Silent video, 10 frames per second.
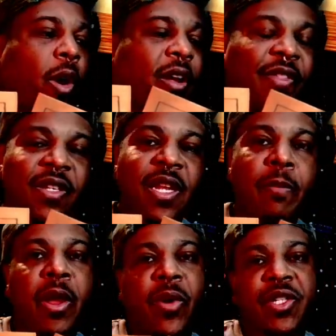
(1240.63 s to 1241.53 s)
in the work if there's
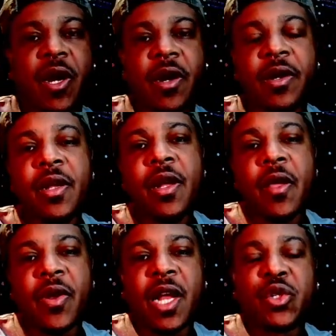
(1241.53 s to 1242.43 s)
going to be a return.
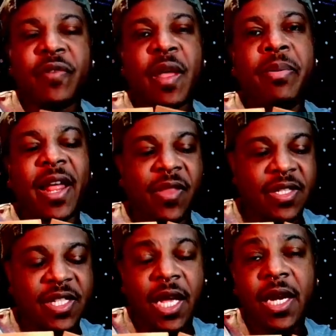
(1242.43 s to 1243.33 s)
They're not sure if they plant
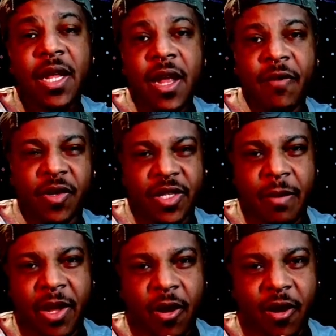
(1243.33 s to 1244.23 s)
this seed if there's
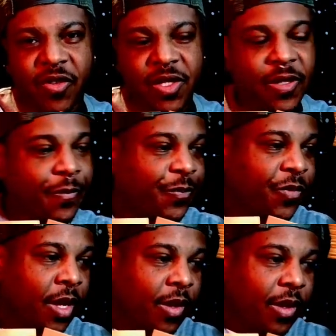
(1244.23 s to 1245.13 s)
going to be a harvest.
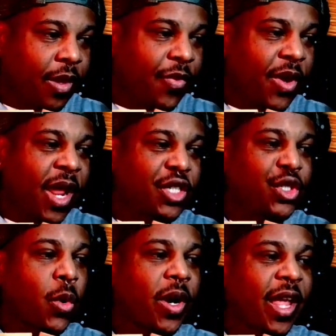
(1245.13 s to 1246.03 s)
They're not
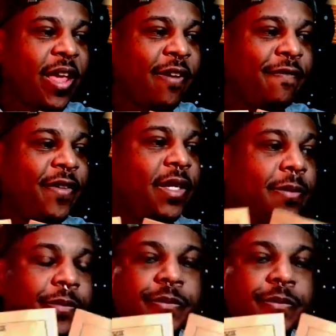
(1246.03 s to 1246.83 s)
sure if.